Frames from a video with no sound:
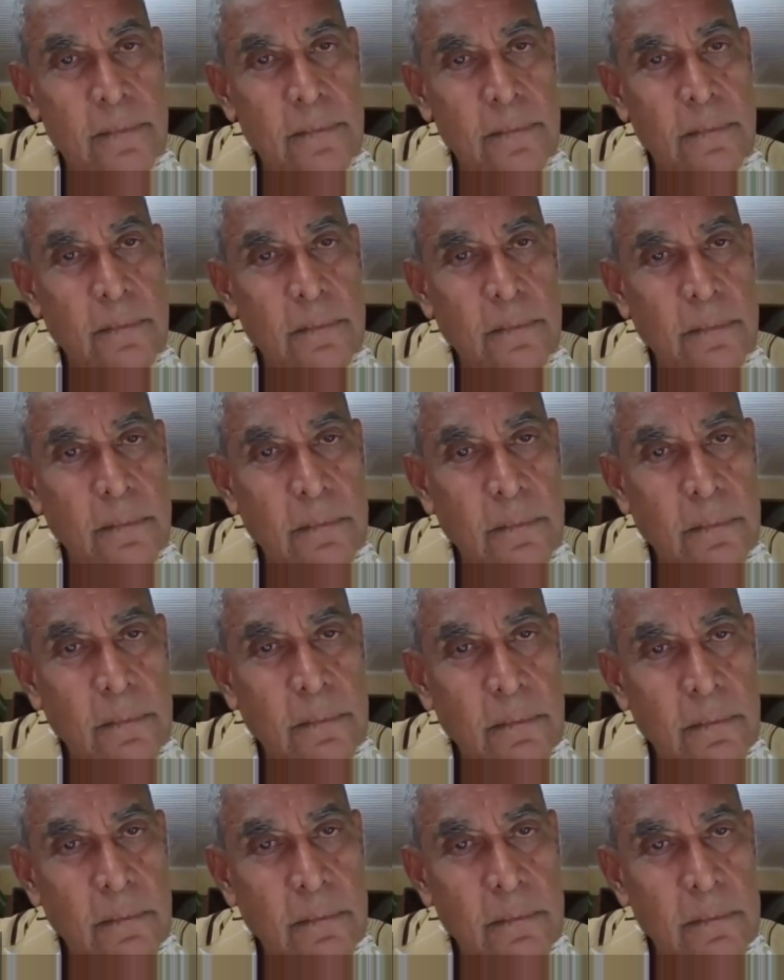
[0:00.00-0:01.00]

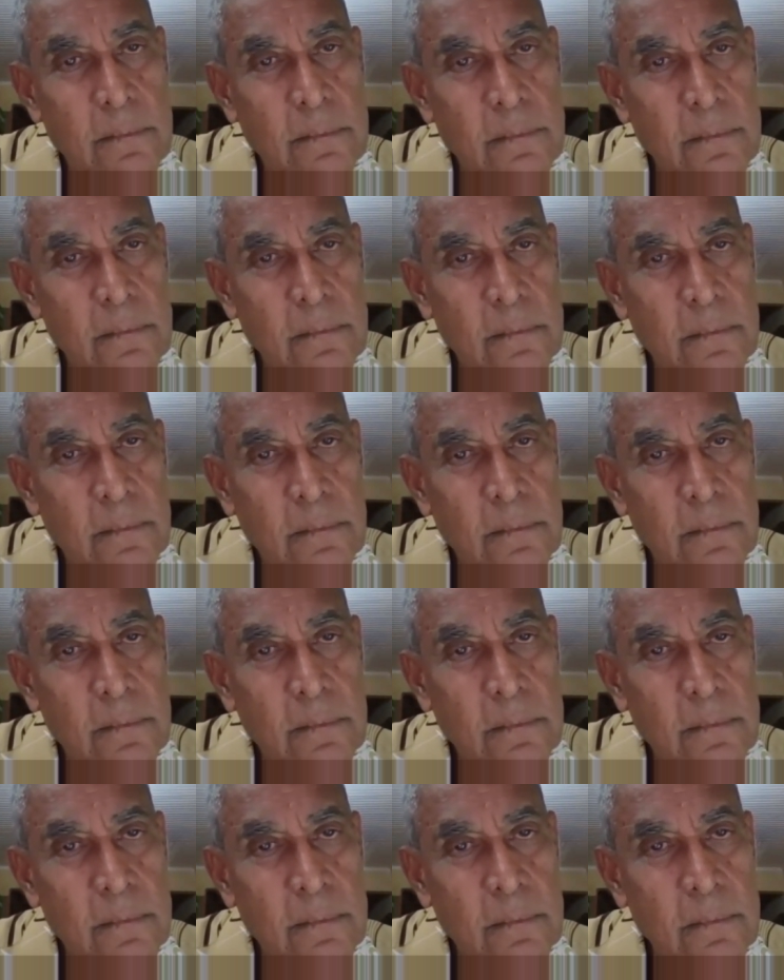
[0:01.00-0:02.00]

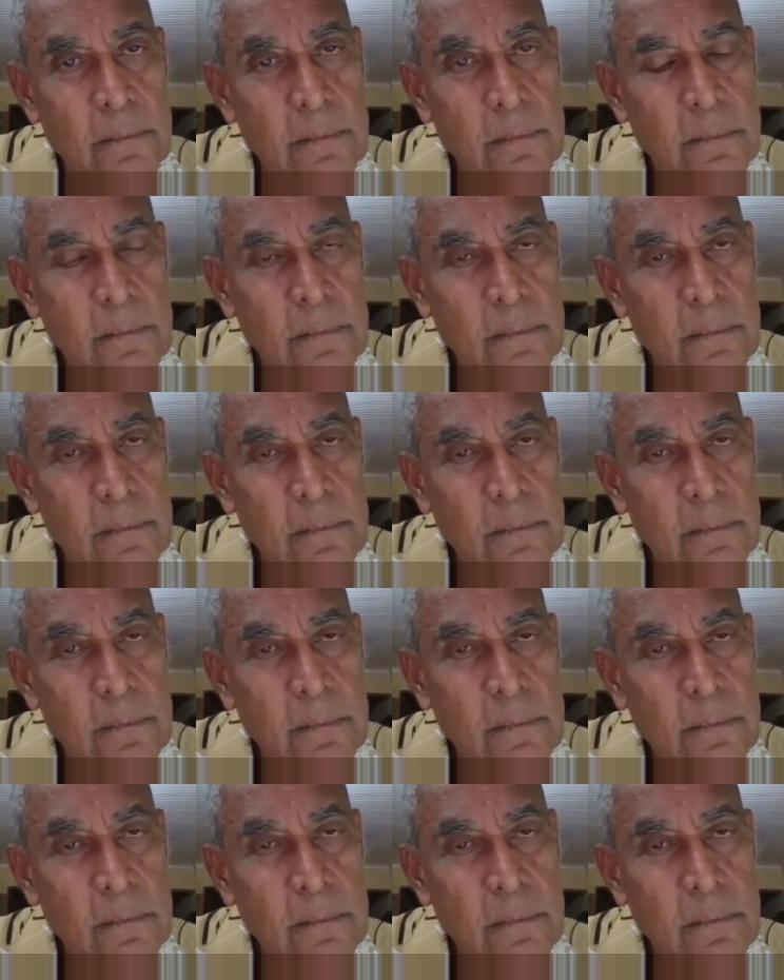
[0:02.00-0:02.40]
(no one is talking)